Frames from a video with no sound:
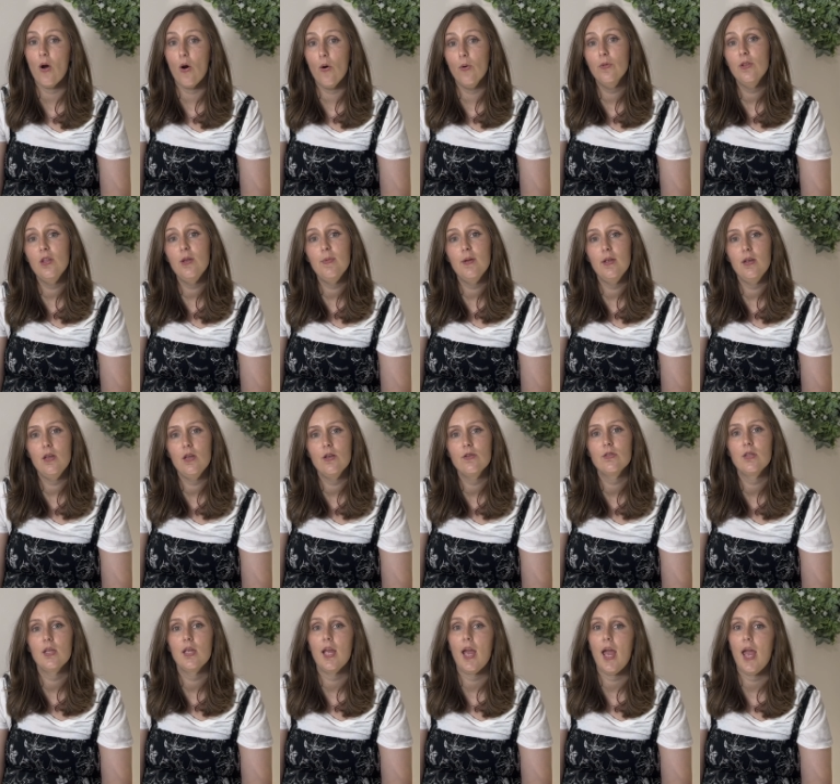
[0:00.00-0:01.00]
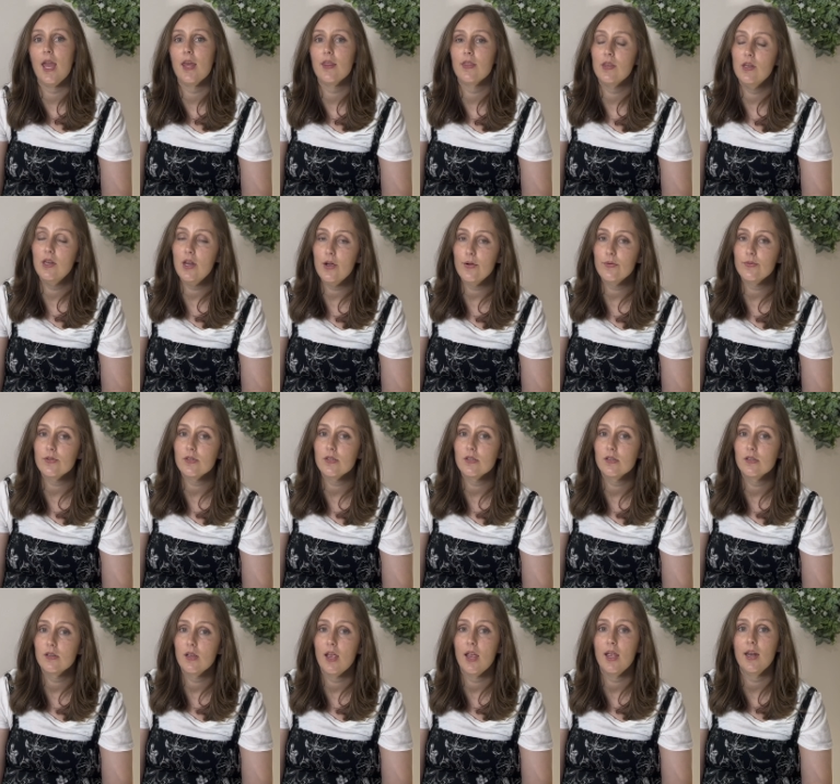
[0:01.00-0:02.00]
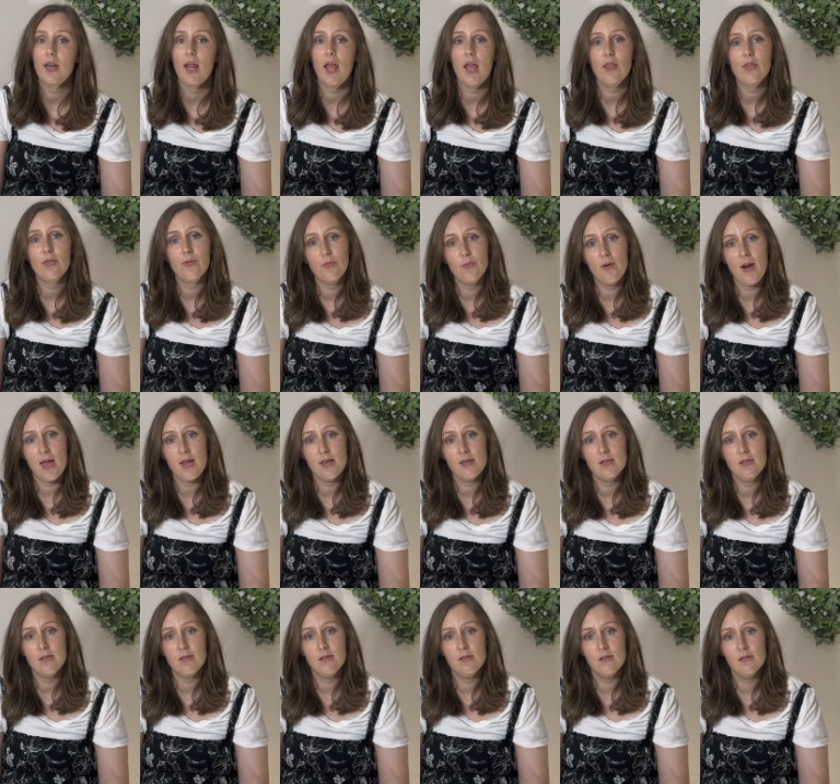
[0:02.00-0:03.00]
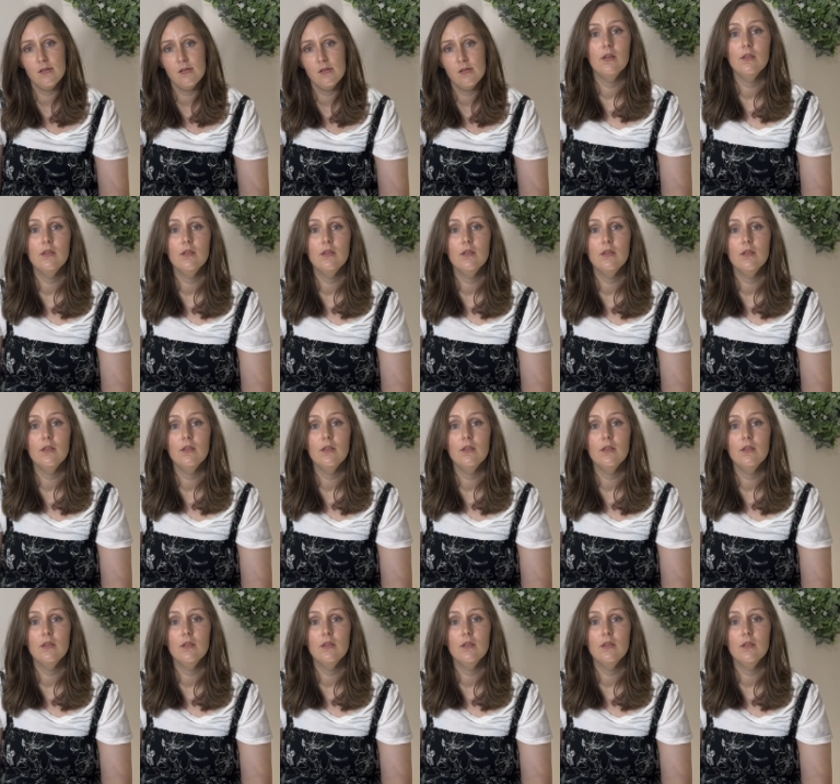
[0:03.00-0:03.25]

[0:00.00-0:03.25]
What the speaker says: only been using 8th notes and 8th rests.